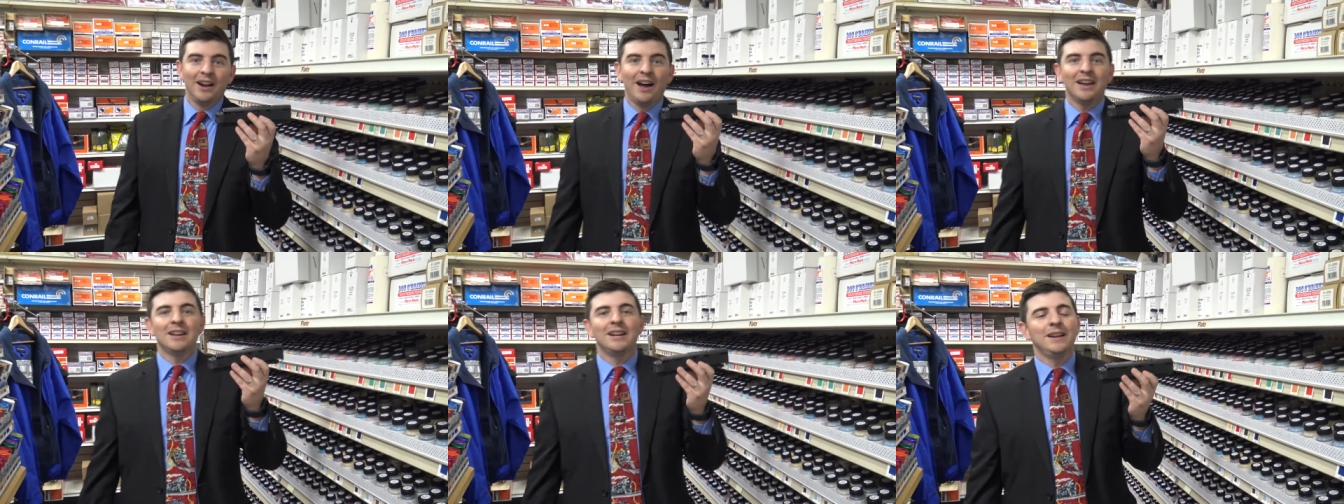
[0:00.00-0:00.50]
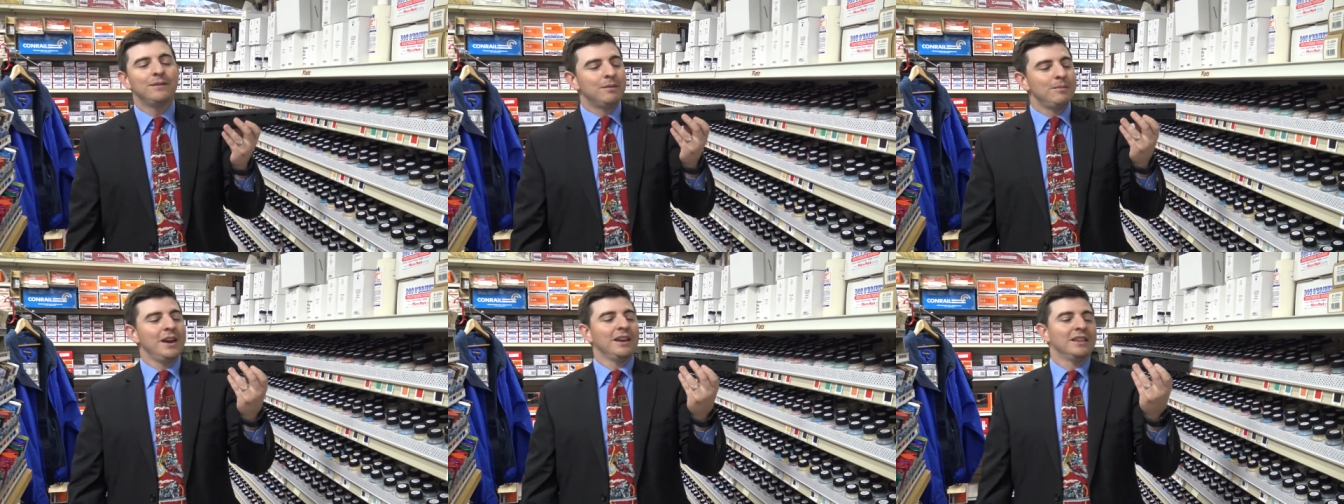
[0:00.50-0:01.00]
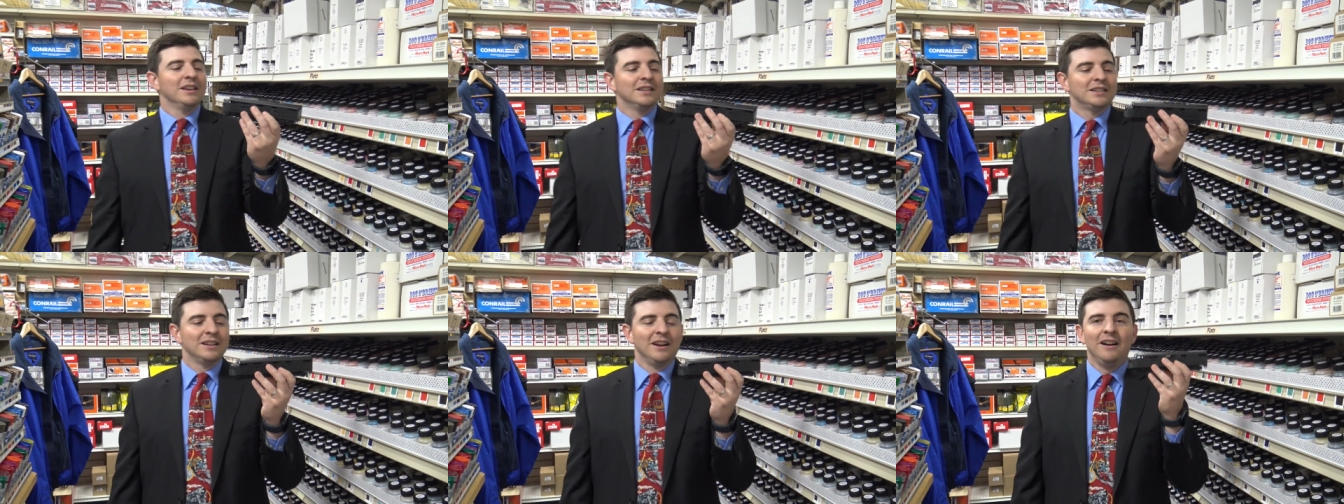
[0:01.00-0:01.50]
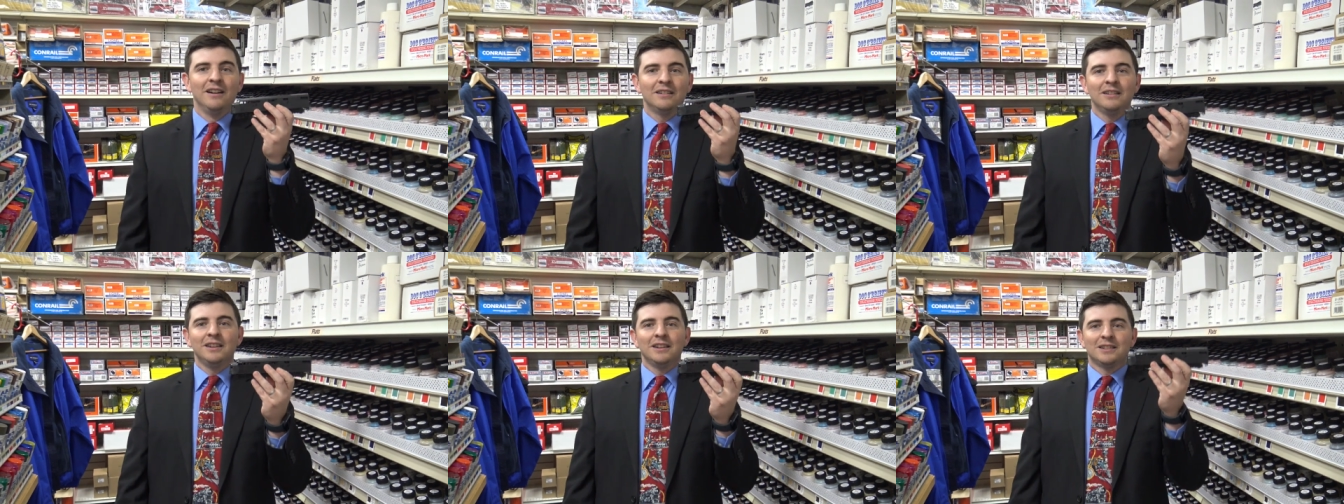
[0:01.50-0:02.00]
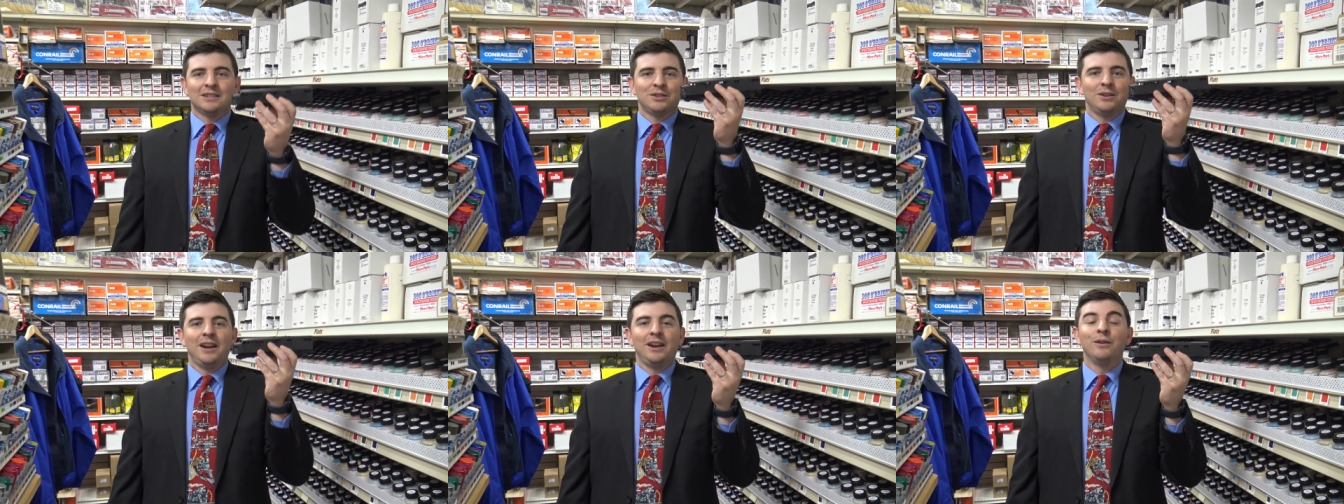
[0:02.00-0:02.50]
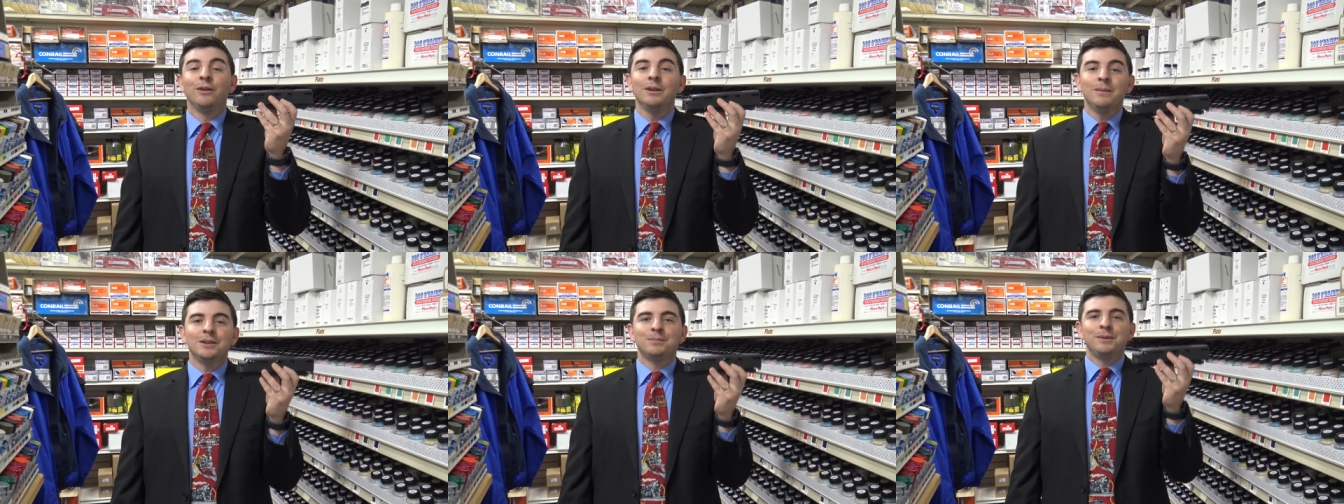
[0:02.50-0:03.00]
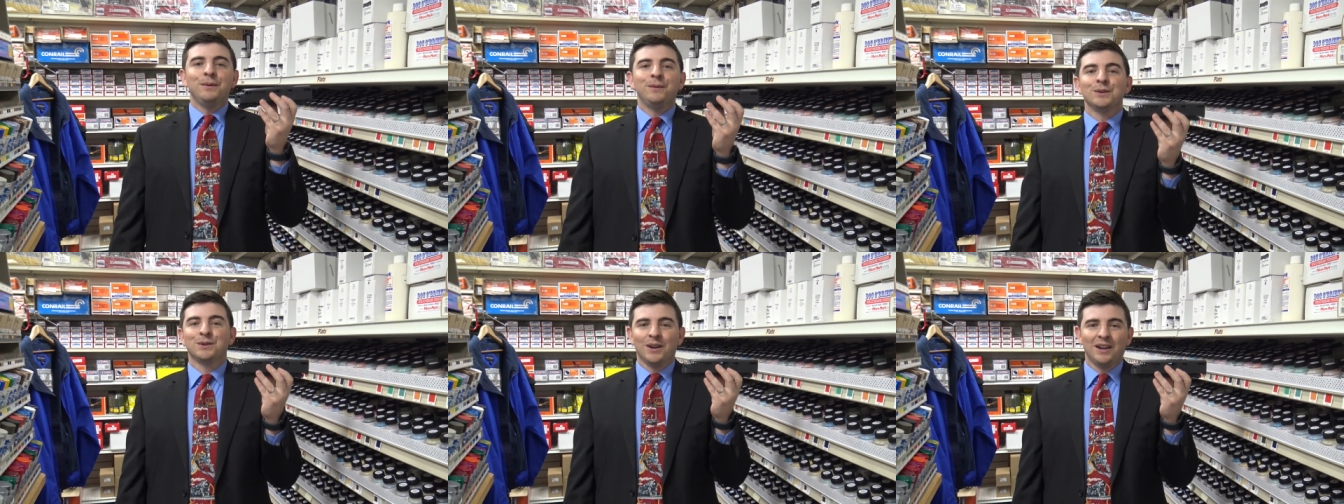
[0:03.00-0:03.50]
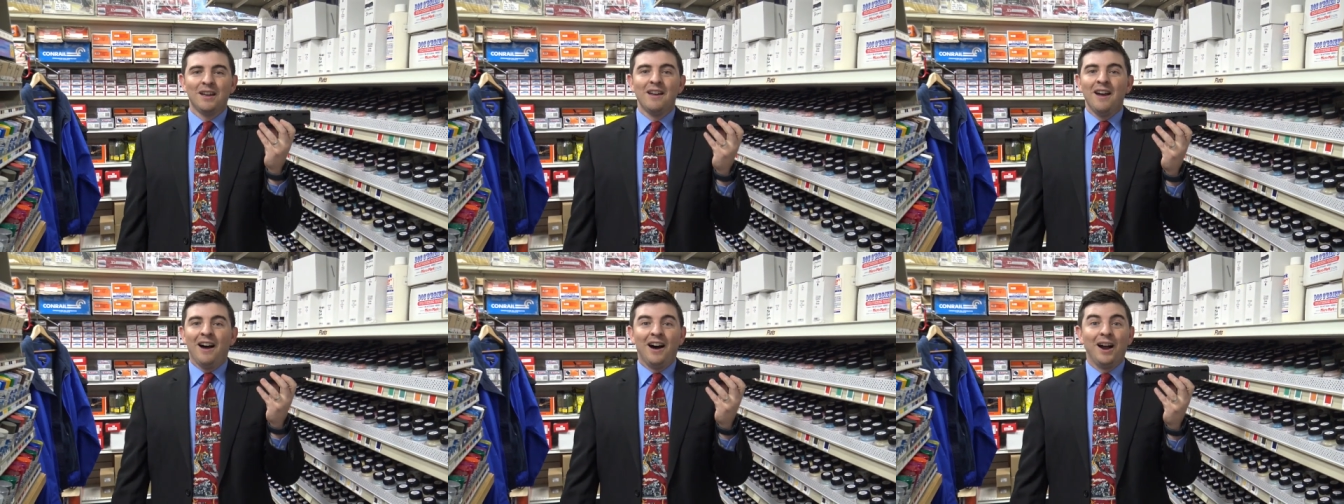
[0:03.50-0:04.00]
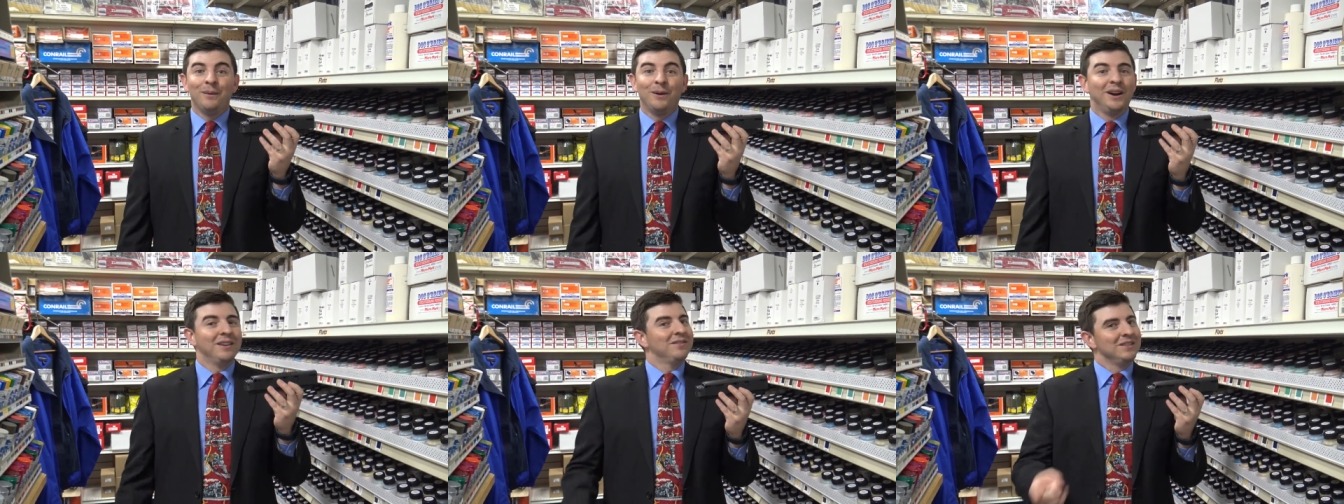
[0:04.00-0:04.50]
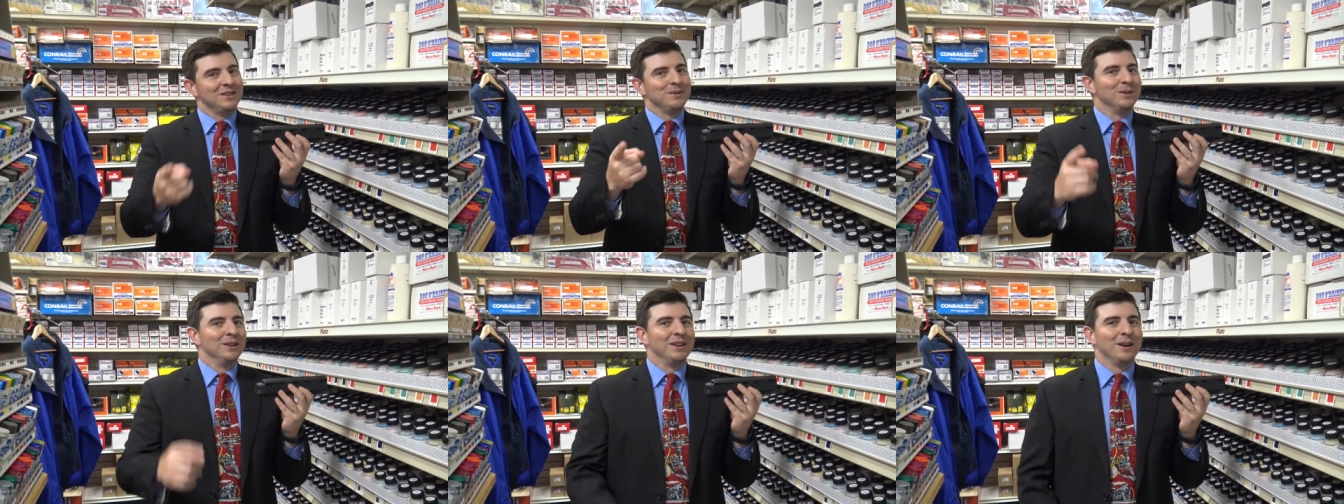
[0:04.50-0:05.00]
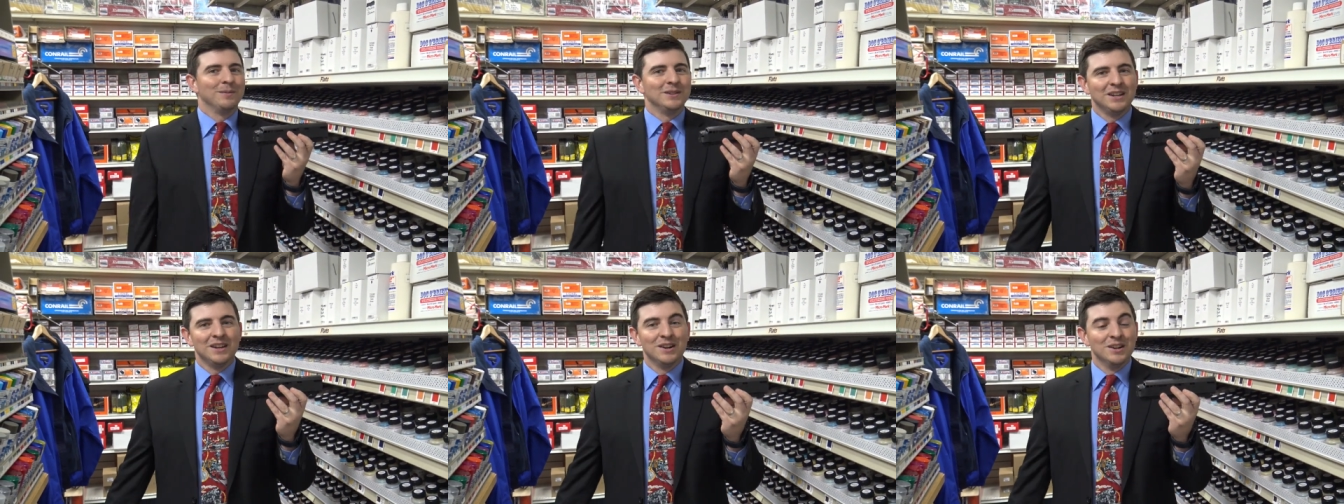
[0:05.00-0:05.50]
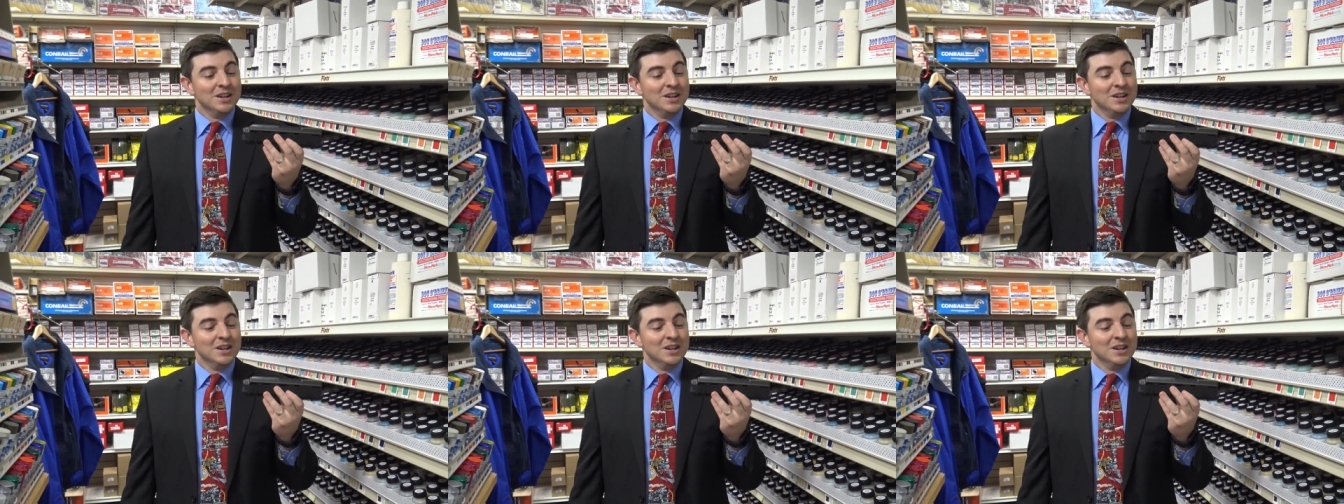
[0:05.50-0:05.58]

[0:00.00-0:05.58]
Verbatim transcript: I can even make this the ugliest train or the most beautiful train I want. It's really up to you.